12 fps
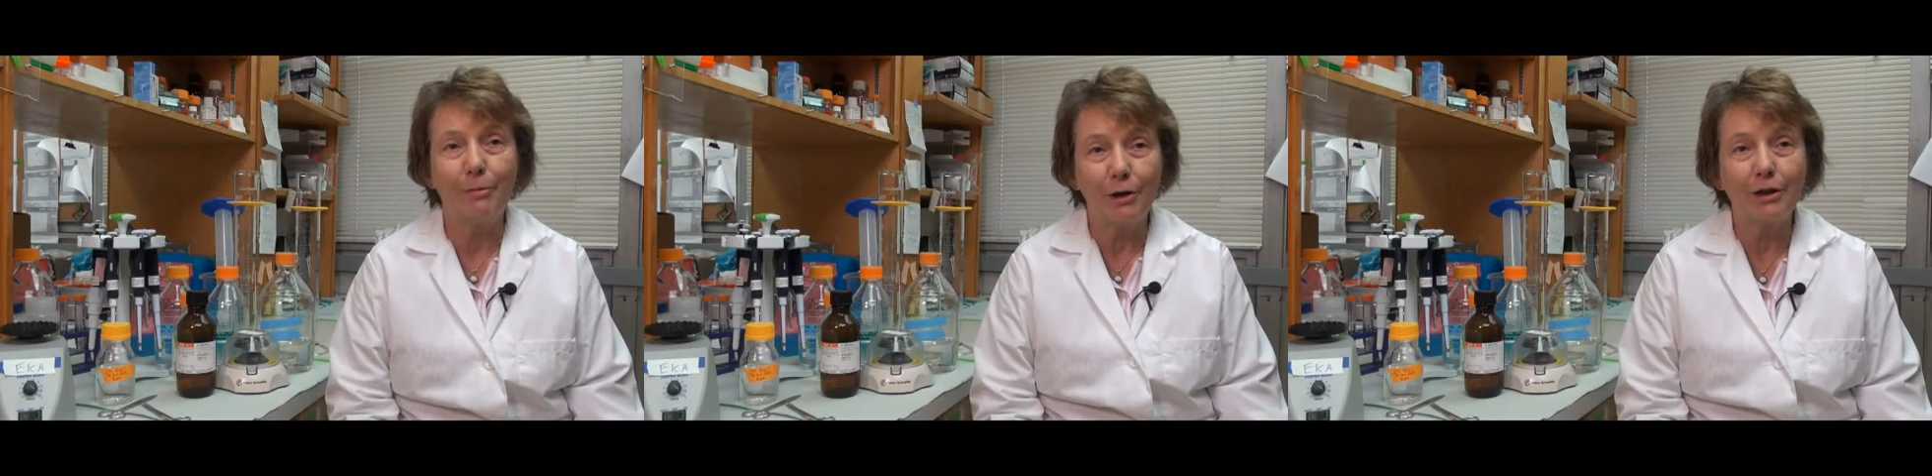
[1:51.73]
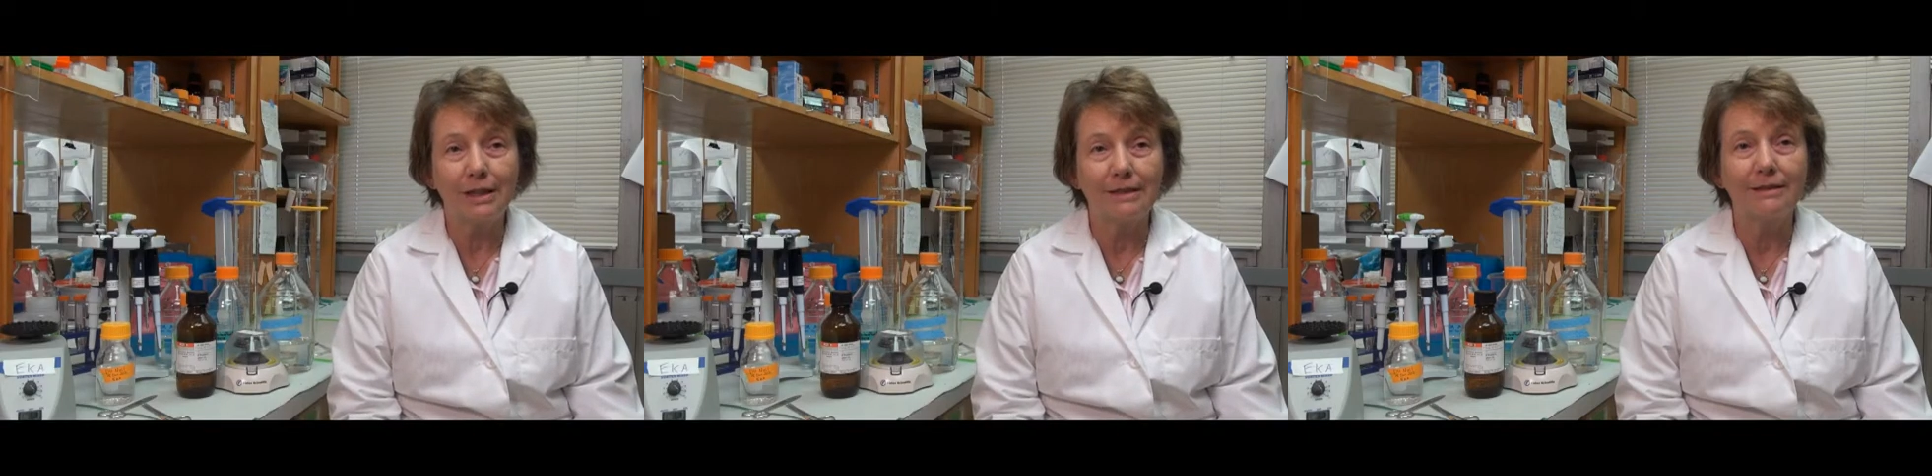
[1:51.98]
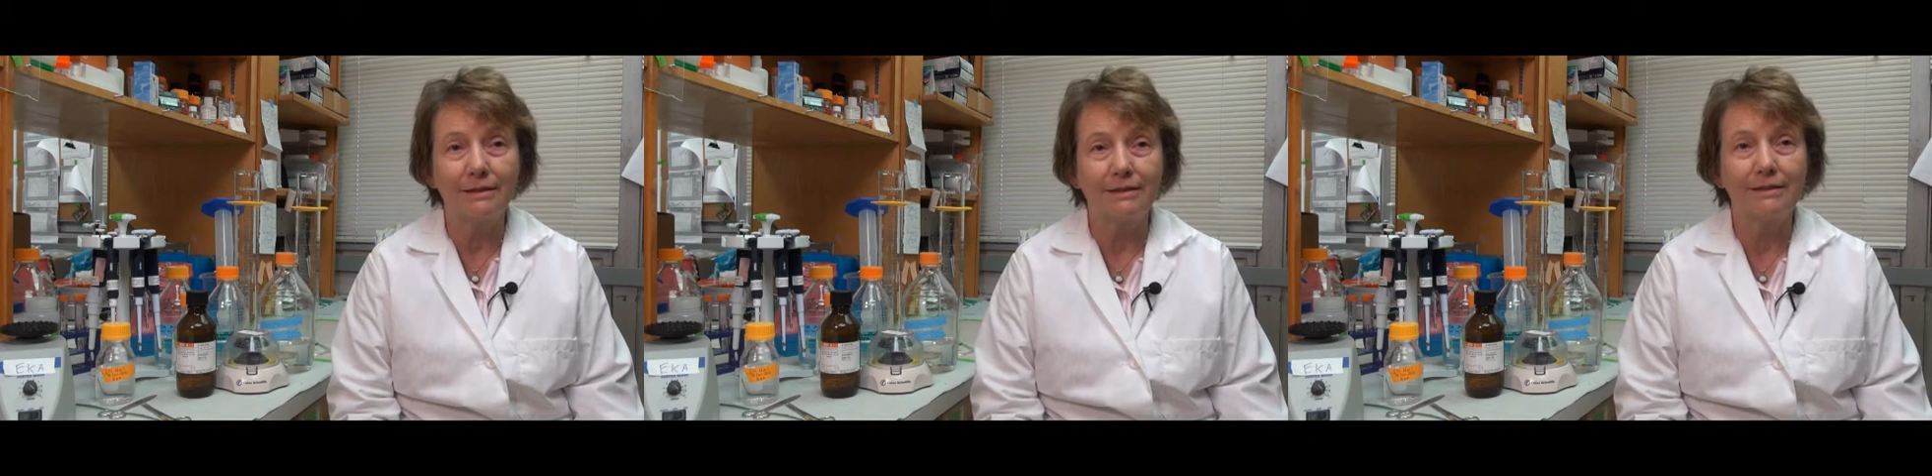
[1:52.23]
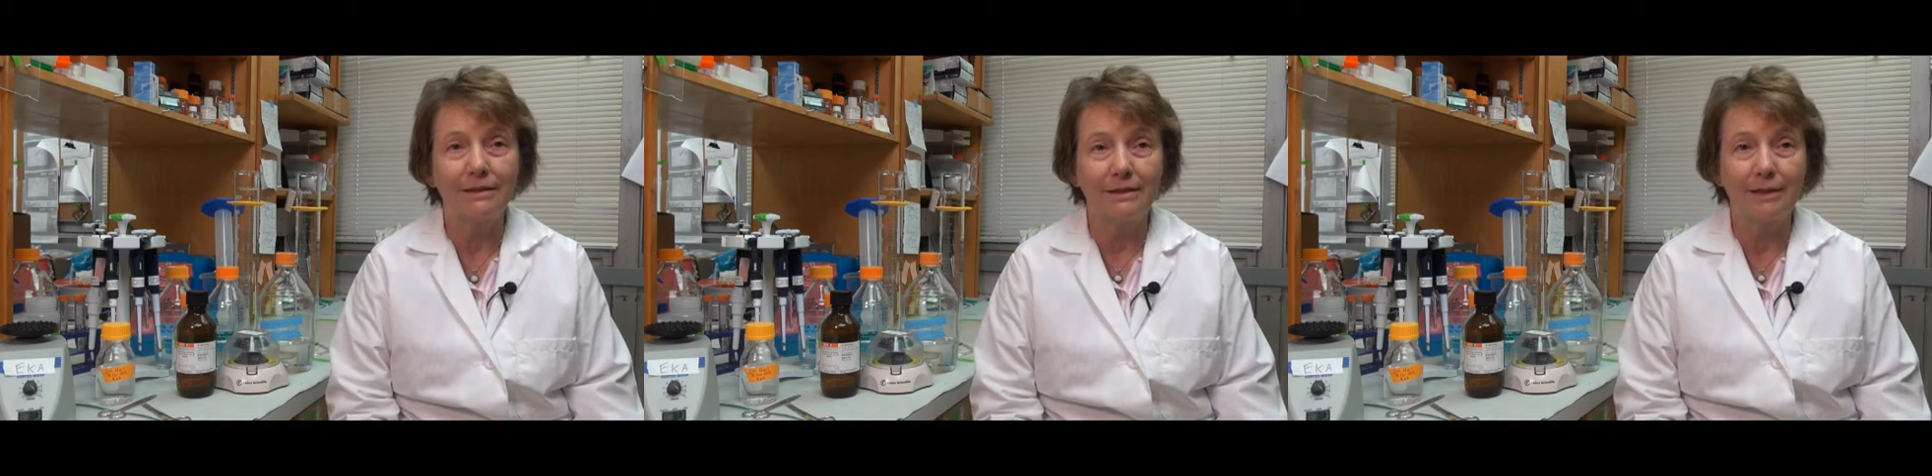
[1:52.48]

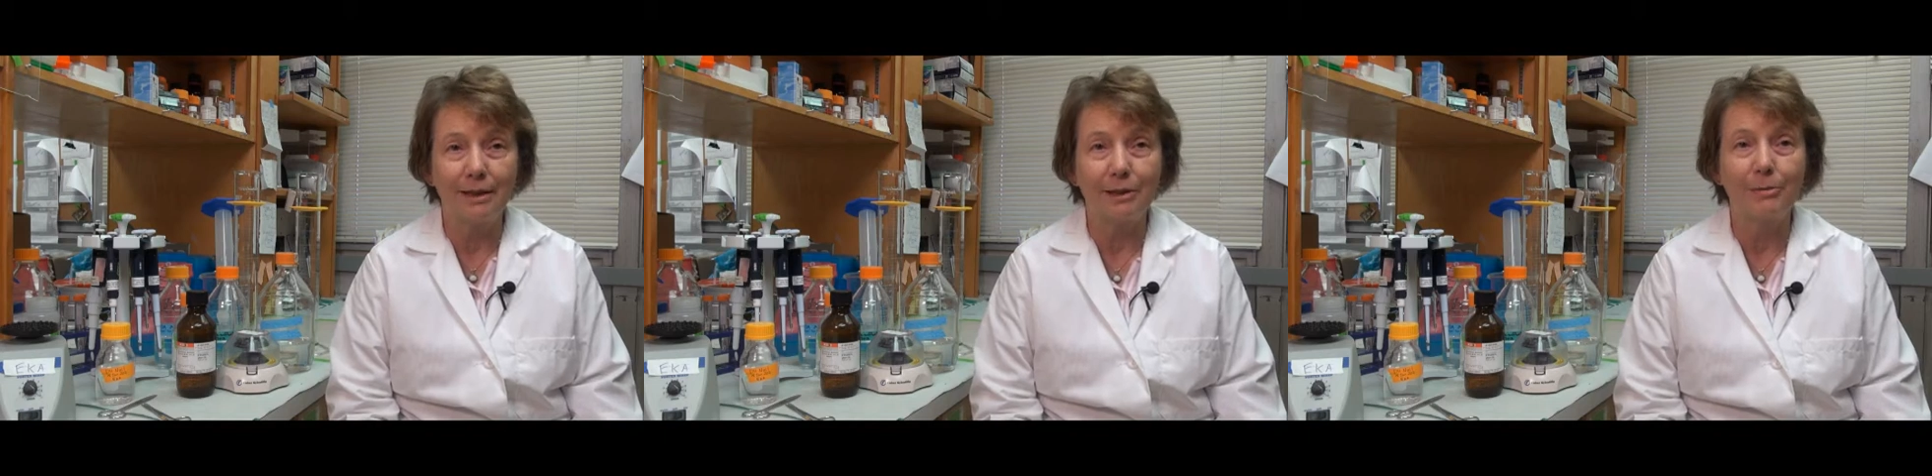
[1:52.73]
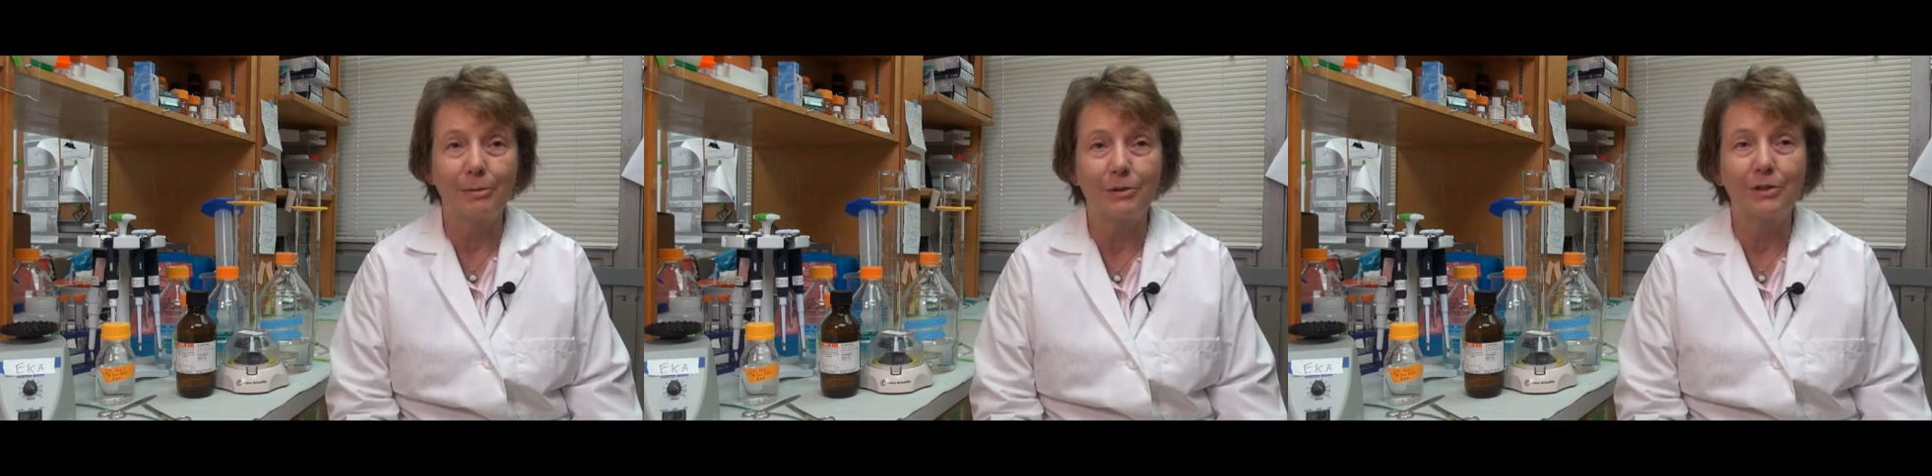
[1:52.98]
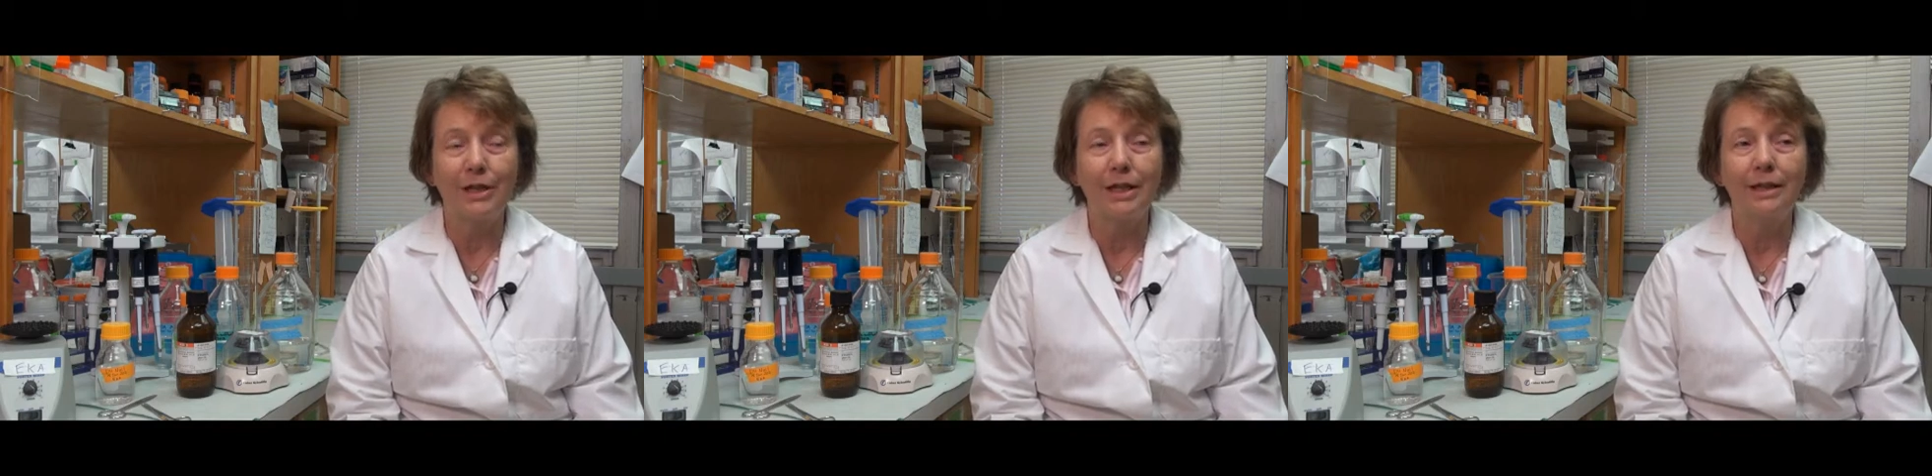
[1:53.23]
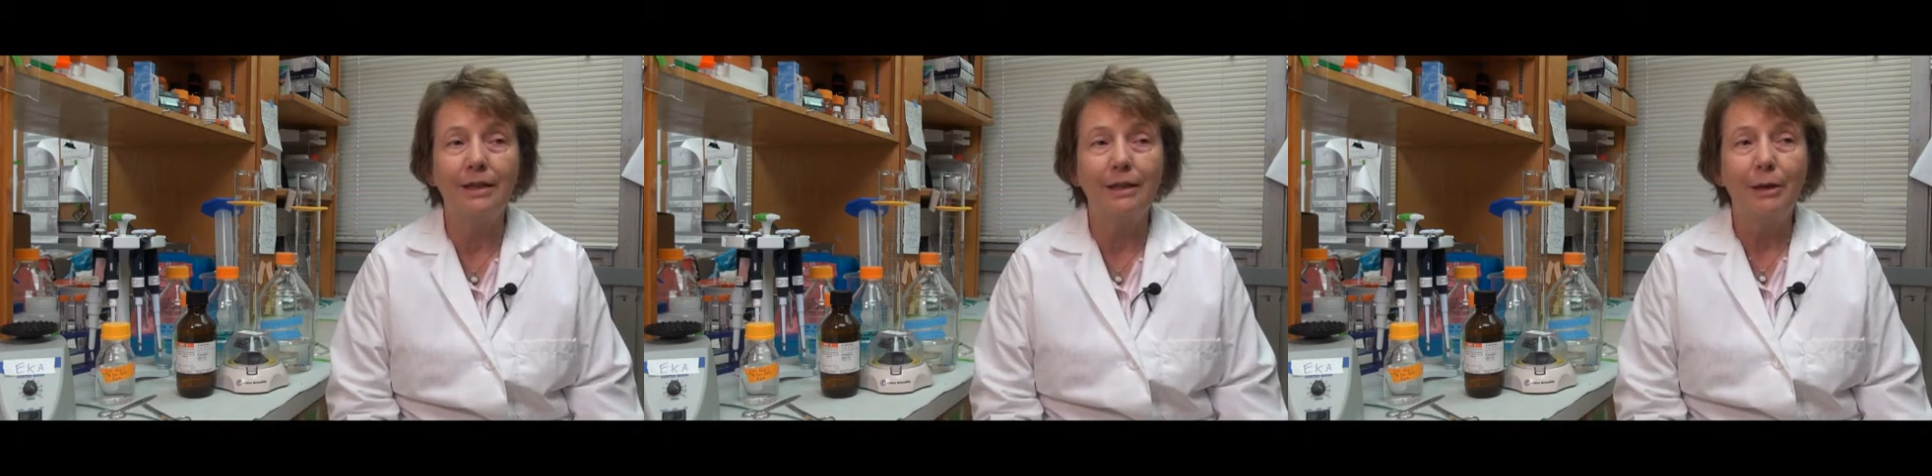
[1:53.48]
Parkinson's disease per se,